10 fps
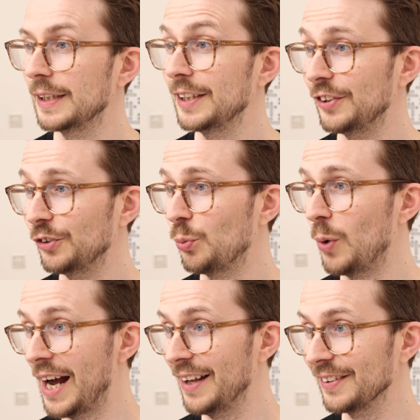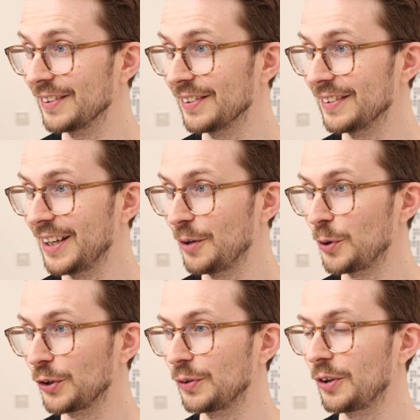This is wild and
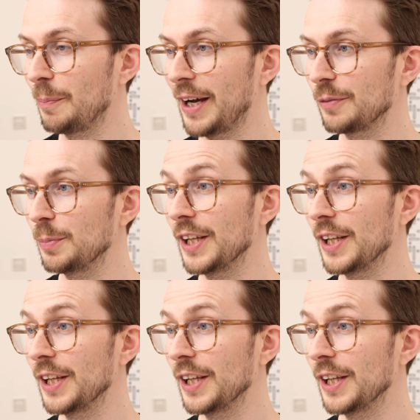works with compatible